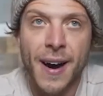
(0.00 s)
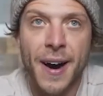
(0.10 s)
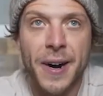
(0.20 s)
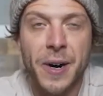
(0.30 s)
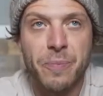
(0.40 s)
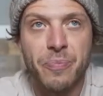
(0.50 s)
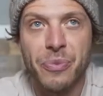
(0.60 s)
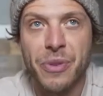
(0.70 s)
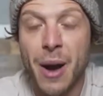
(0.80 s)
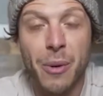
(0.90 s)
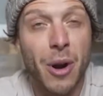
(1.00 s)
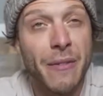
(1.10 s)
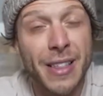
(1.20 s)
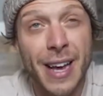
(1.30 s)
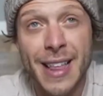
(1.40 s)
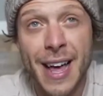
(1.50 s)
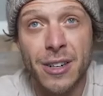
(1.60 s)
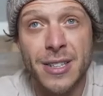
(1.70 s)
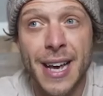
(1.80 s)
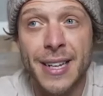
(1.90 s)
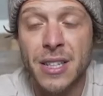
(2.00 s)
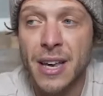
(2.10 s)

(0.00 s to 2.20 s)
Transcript: Um, hmm. Yeah, we don't have anything like that in our states.